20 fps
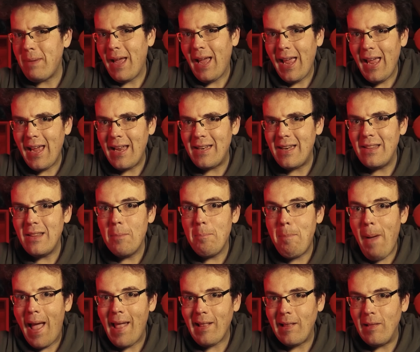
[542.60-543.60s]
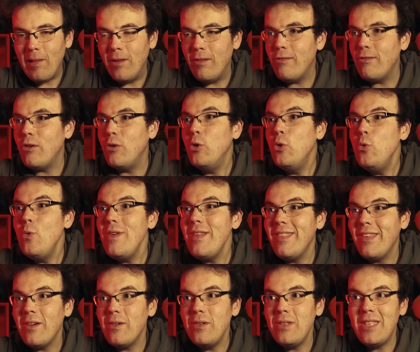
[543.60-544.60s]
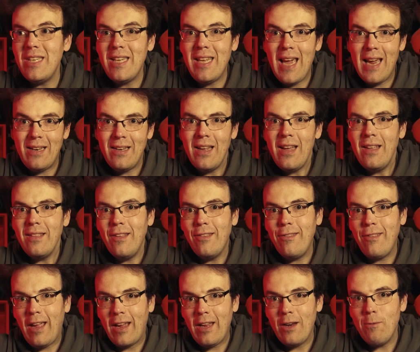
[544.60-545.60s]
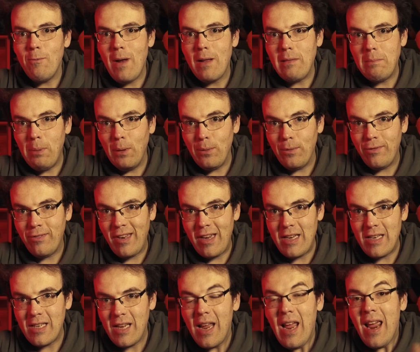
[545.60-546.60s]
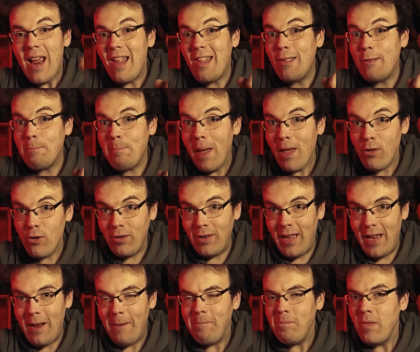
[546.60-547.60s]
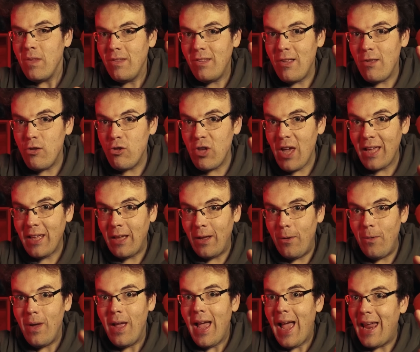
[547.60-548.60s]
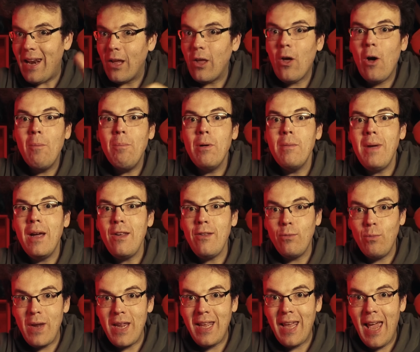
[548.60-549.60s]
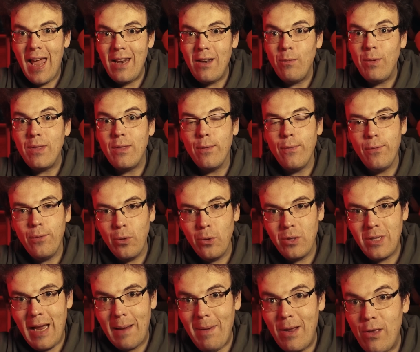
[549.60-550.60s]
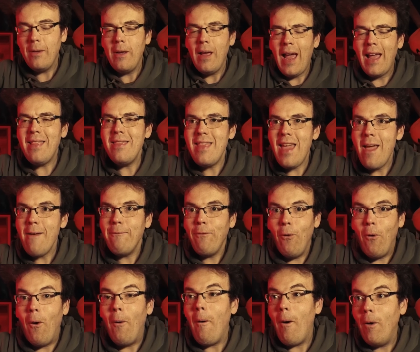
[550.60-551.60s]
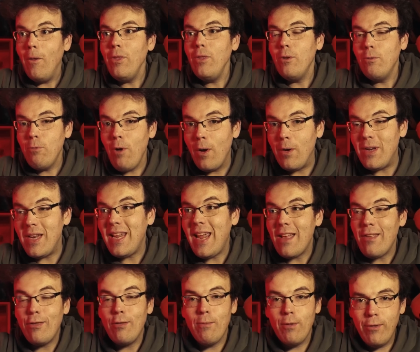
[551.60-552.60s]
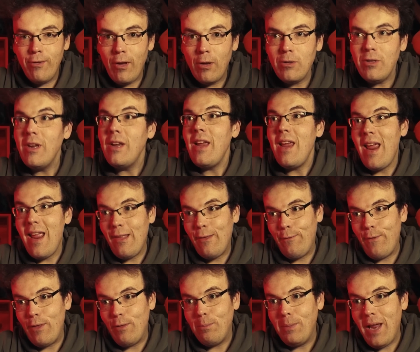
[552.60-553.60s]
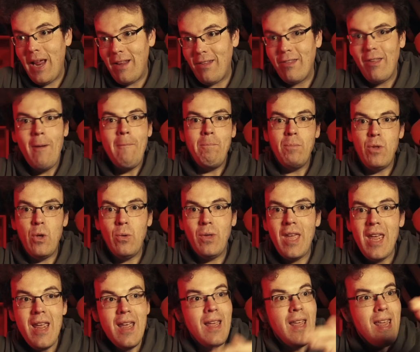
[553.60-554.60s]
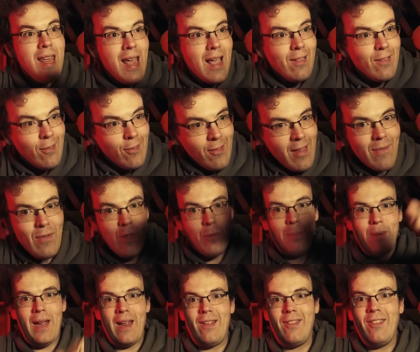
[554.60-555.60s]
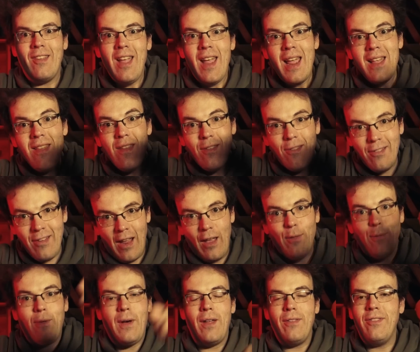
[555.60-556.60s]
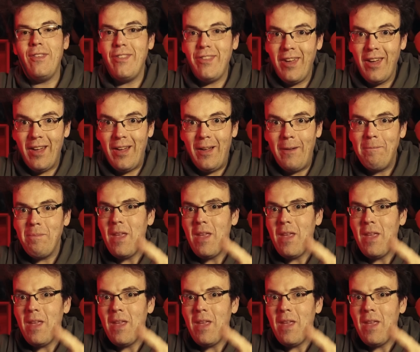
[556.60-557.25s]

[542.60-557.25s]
hand in the battle as to who is going to get the second Red Bull seat, especially since Checo had a compromised weekend with the floor damage, and therefore on the road he gets the result, it's 5th place. Yuki, he gets 7th place in the 6th fastest car.